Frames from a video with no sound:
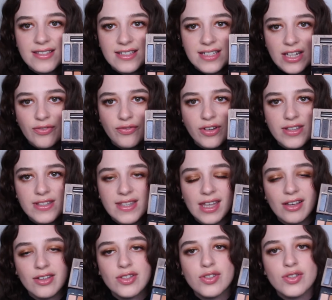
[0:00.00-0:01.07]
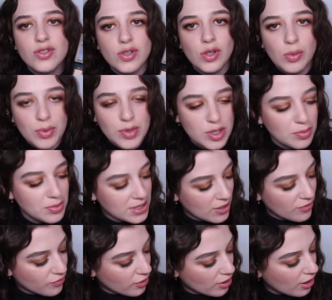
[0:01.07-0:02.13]
the difference. They are super, super
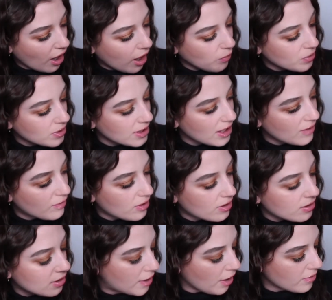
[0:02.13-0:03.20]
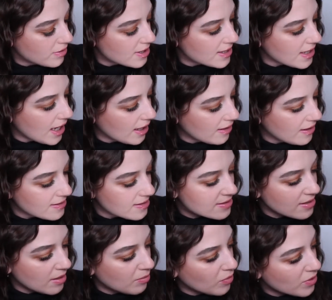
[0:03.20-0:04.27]
different. I wouldn't even go to say these are
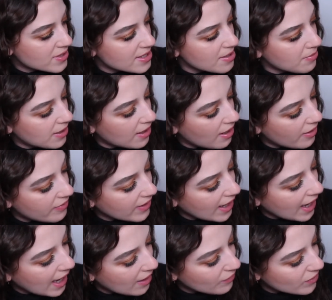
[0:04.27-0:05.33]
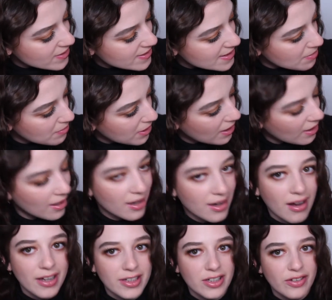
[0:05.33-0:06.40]
somewhat similar. They have a similar kind